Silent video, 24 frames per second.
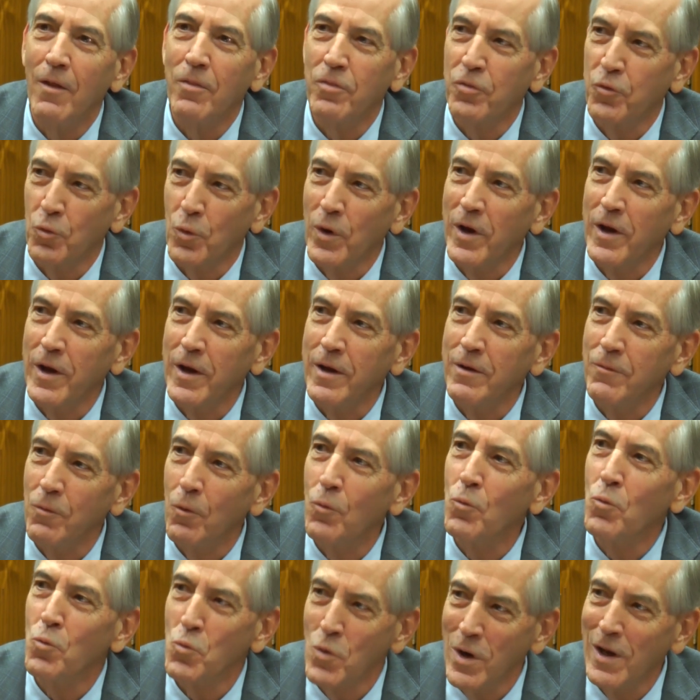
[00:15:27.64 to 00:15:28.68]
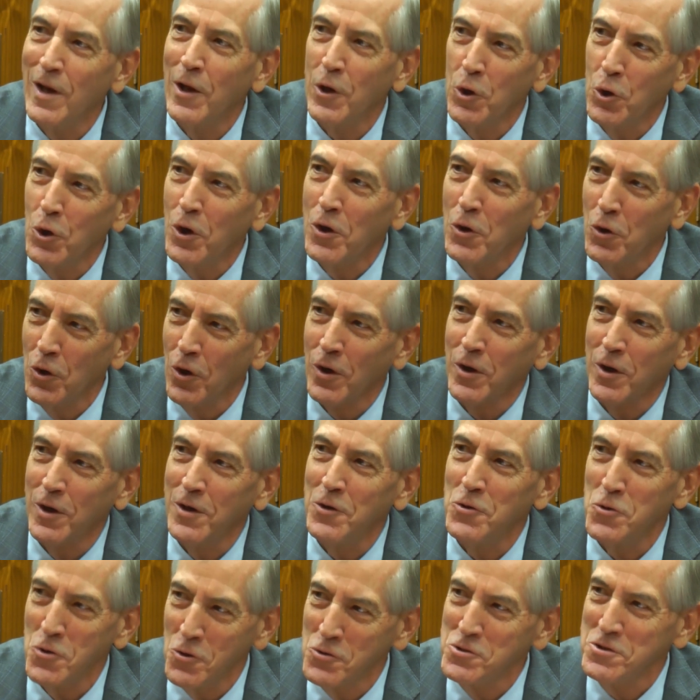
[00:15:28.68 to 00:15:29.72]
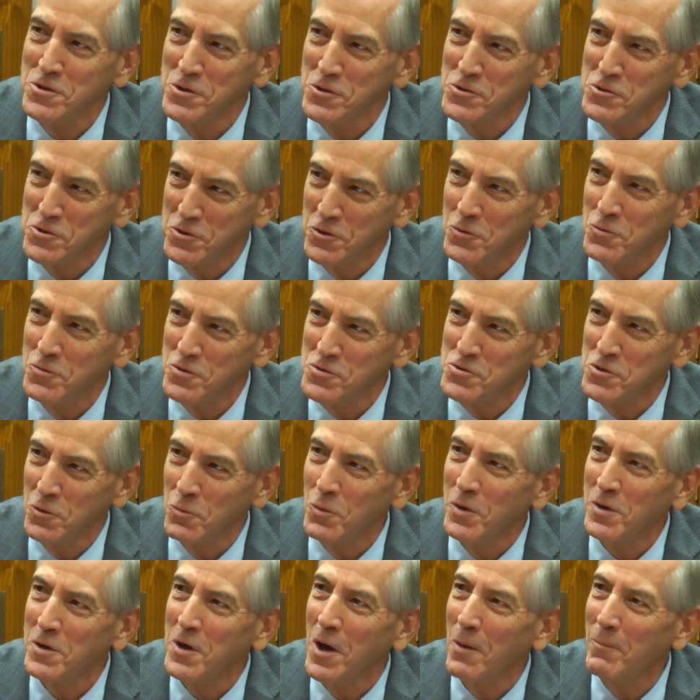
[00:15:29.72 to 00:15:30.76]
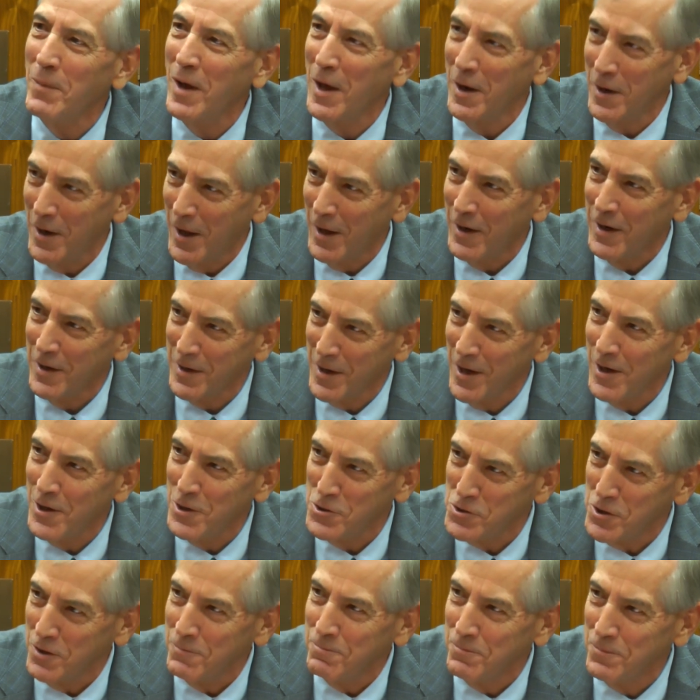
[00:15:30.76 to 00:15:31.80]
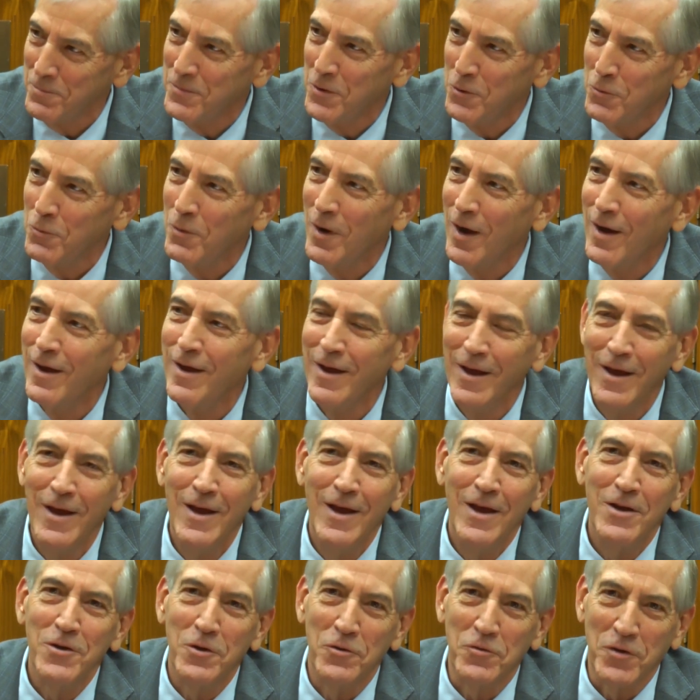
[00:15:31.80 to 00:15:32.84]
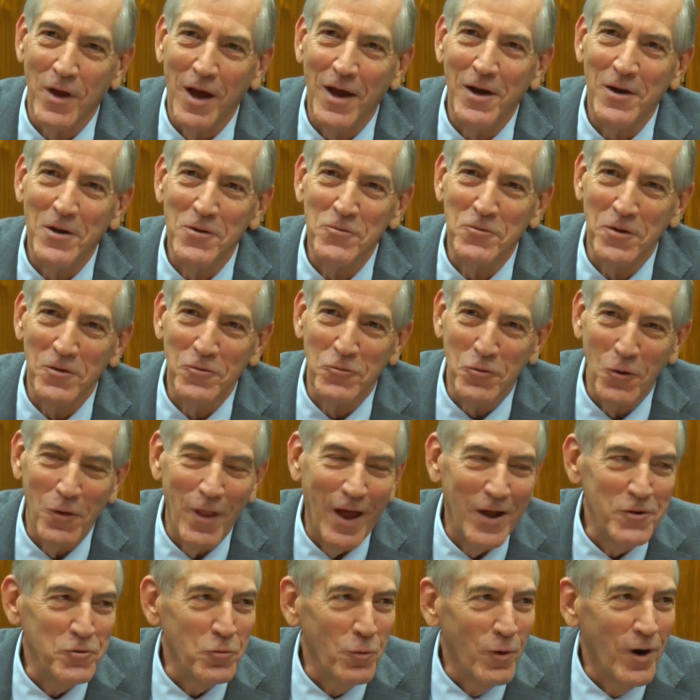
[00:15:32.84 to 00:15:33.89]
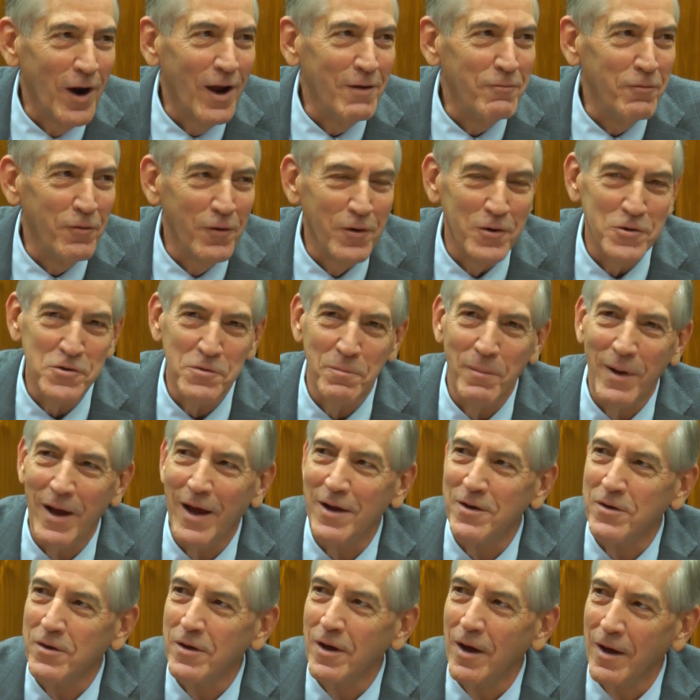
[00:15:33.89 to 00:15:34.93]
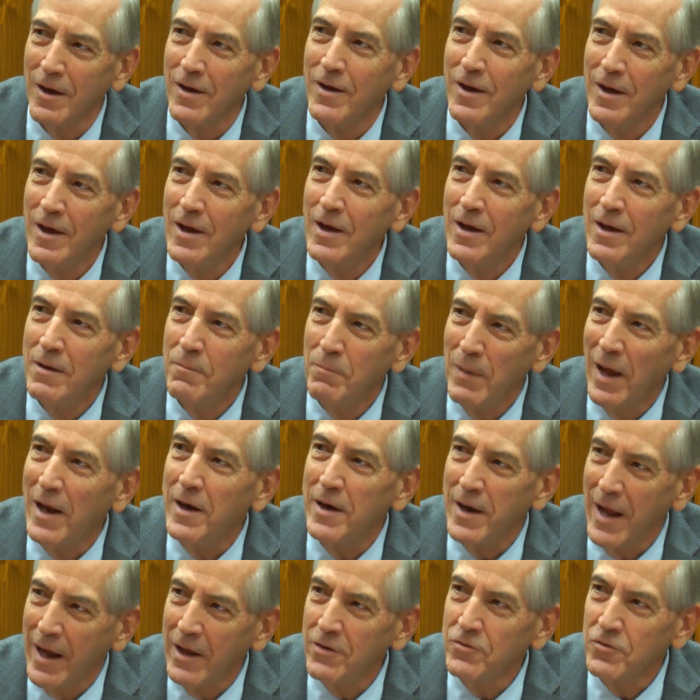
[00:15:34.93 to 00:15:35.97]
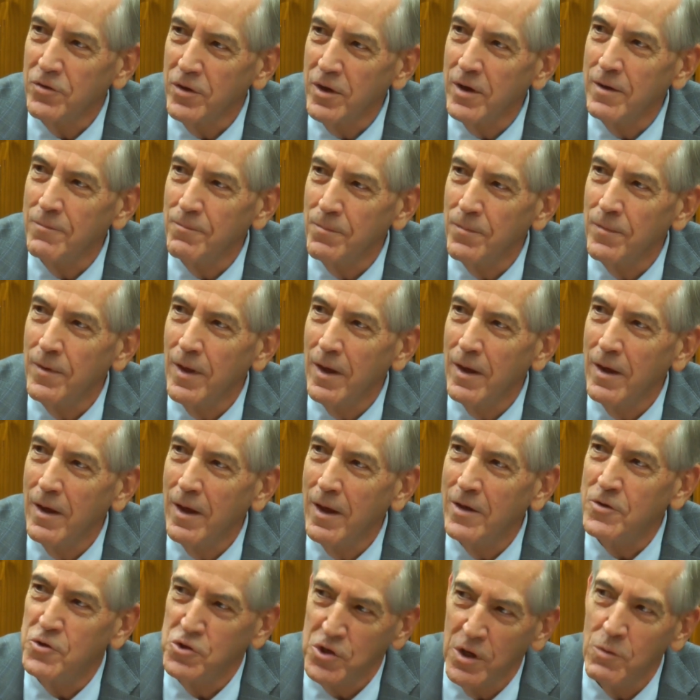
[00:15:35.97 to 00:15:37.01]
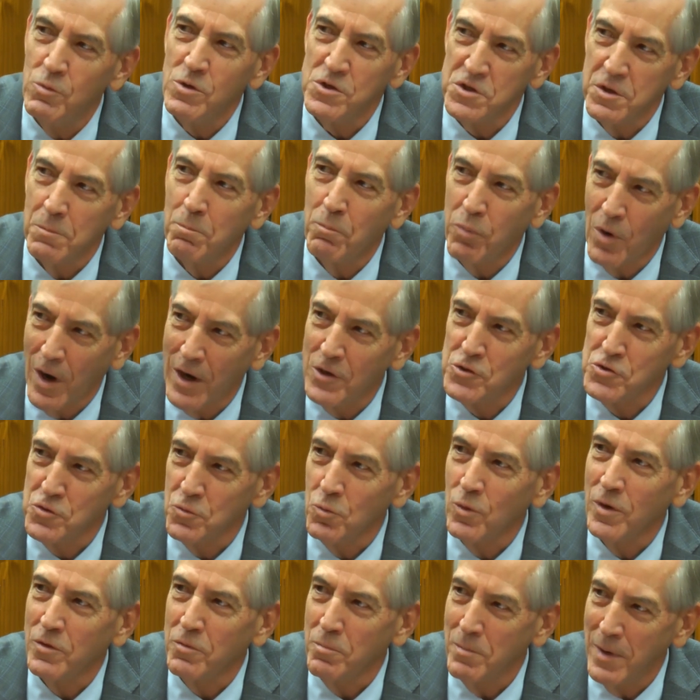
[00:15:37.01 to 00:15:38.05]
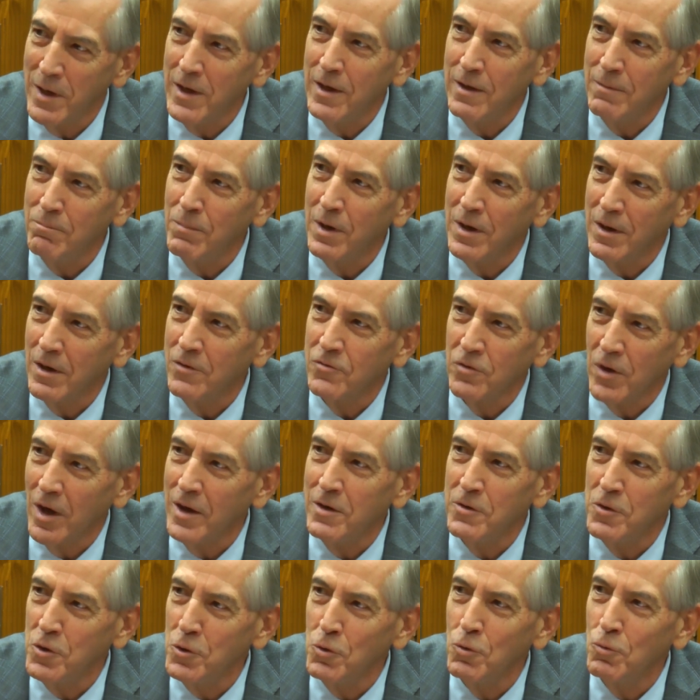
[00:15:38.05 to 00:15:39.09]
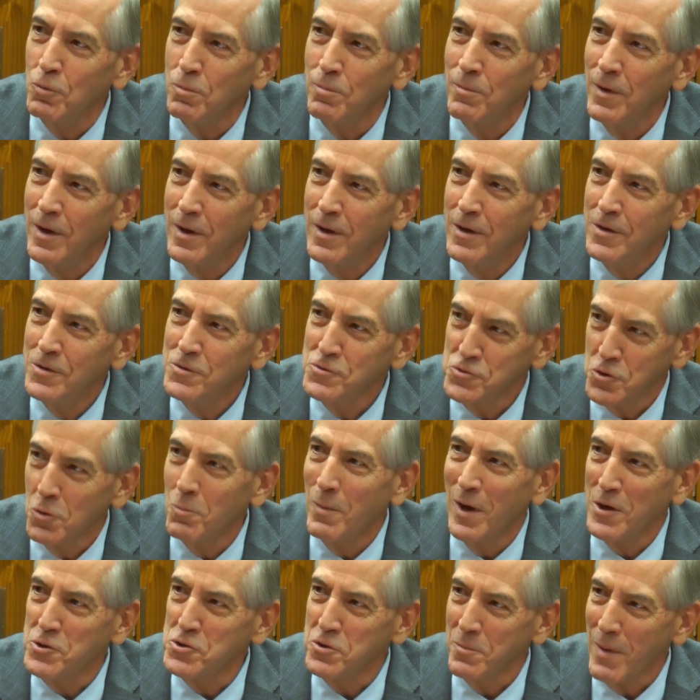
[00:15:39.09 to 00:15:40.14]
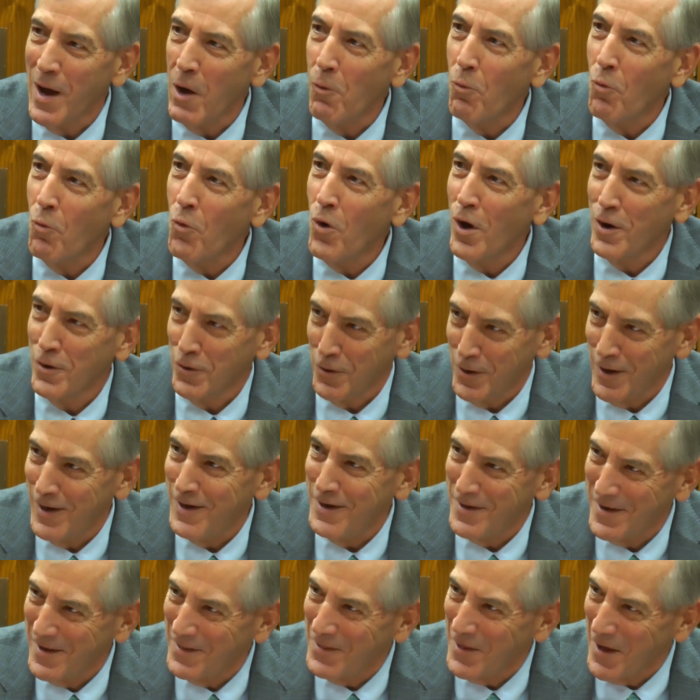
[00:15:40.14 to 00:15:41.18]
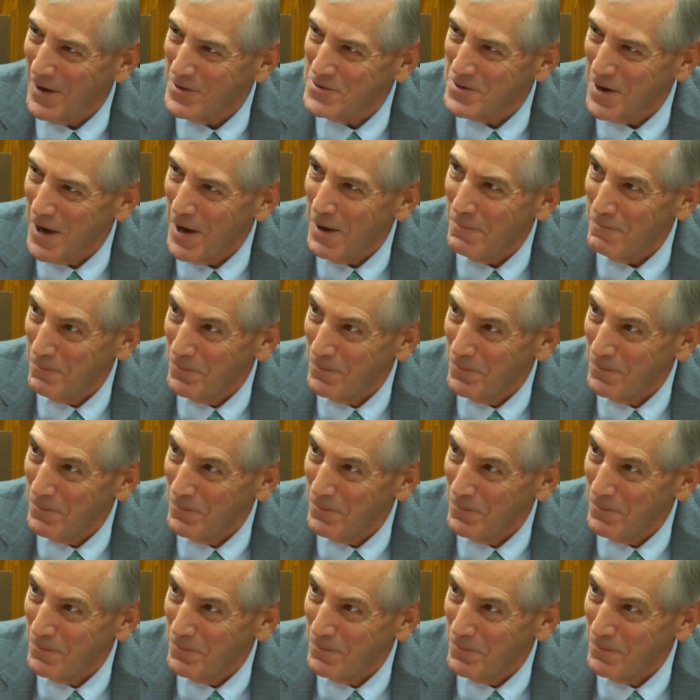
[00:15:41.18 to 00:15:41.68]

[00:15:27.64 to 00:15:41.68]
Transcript: 3 really good-looking nursing students who would come in on occasion to Sandy's, and so that's where I first met Nancy, and she was impressed with me because I knew so much about Watergate at that time.